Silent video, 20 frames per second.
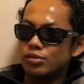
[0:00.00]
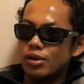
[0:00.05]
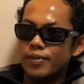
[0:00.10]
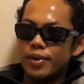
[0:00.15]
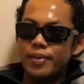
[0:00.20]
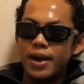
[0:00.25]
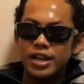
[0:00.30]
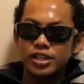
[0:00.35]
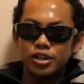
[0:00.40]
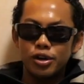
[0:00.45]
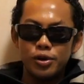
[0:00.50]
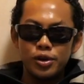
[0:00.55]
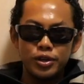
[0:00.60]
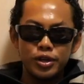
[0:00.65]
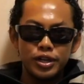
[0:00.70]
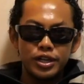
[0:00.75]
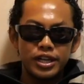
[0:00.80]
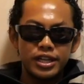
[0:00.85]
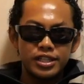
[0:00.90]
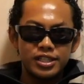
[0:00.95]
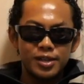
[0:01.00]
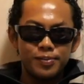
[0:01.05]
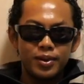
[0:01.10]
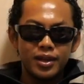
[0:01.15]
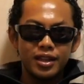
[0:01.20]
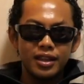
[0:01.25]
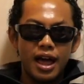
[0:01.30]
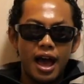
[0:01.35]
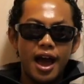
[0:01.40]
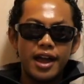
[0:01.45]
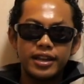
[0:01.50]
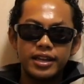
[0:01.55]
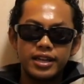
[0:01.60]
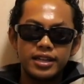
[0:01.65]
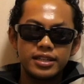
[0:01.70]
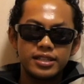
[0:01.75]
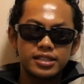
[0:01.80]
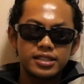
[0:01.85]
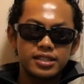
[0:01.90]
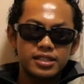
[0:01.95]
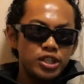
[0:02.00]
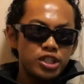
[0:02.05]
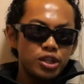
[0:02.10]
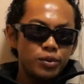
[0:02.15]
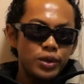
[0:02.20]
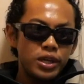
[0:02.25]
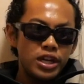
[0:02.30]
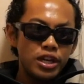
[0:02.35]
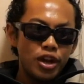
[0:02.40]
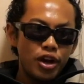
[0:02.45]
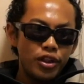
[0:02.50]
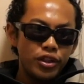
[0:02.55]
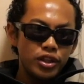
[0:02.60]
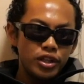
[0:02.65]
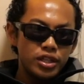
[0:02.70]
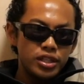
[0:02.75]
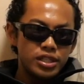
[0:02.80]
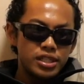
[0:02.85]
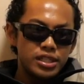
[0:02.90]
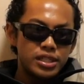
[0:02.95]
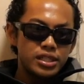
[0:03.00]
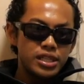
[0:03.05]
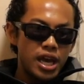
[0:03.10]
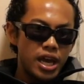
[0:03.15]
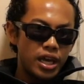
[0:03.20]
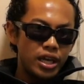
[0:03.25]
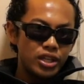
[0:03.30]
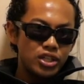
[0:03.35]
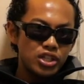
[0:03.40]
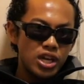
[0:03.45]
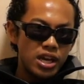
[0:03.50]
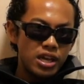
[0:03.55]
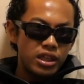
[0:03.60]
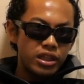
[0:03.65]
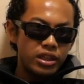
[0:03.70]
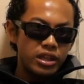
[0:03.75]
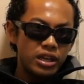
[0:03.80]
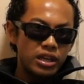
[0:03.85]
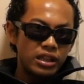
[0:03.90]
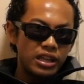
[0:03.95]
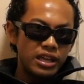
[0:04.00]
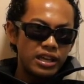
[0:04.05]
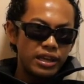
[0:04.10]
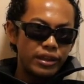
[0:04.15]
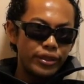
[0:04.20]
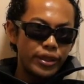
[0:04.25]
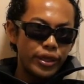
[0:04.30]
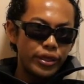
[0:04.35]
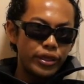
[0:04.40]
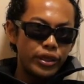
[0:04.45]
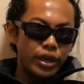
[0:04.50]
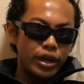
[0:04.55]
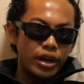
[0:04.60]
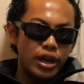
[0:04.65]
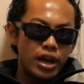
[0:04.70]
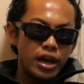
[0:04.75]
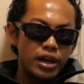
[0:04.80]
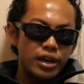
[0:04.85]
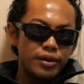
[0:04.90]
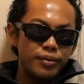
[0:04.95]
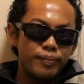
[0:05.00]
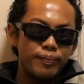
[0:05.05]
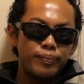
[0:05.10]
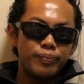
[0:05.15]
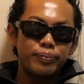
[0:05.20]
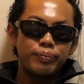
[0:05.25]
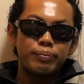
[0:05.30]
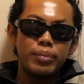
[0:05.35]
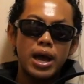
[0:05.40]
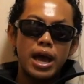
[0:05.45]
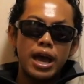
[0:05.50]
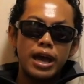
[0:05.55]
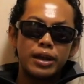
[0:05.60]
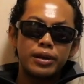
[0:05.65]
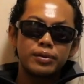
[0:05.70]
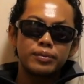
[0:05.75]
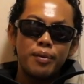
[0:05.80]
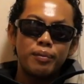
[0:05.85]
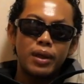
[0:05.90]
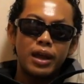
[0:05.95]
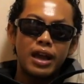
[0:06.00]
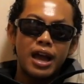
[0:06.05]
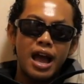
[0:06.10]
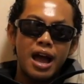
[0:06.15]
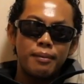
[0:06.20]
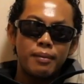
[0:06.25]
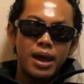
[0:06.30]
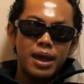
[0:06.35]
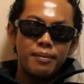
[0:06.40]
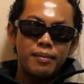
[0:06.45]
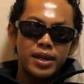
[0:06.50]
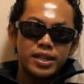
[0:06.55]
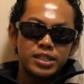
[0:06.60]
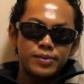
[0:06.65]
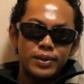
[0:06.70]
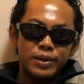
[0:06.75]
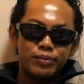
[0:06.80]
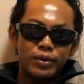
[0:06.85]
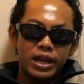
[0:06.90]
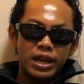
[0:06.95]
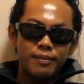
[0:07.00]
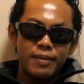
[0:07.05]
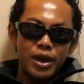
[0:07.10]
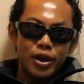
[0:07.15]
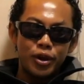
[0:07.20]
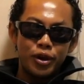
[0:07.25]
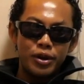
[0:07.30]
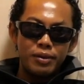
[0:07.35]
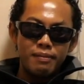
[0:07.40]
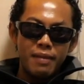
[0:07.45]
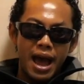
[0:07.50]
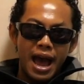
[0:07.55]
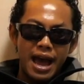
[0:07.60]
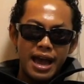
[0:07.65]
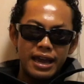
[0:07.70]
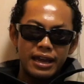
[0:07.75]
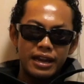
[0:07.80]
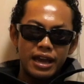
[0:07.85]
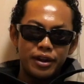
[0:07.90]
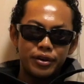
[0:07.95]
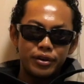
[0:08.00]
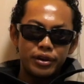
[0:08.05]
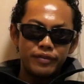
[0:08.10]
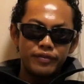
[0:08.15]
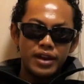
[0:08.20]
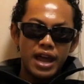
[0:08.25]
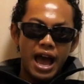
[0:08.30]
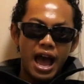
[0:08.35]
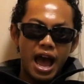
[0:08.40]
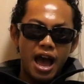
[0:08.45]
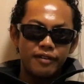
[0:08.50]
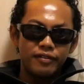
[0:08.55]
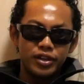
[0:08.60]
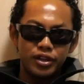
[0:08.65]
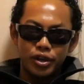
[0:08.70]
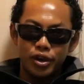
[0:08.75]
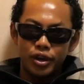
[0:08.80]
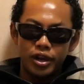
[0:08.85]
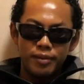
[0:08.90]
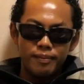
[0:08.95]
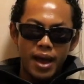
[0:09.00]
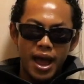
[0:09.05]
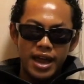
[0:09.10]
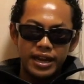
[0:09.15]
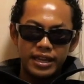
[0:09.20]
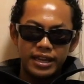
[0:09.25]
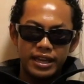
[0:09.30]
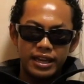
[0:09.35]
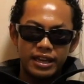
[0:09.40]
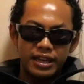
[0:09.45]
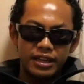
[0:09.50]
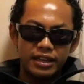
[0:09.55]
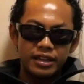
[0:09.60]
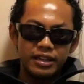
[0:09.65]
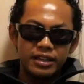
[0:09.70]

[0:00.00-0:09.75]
So I'm about to go into Pilates. We're doing it on the stage, I think, like in the theater, but I'm like, am I meant to be bringing my own mat? I don't even have a yoga mat here.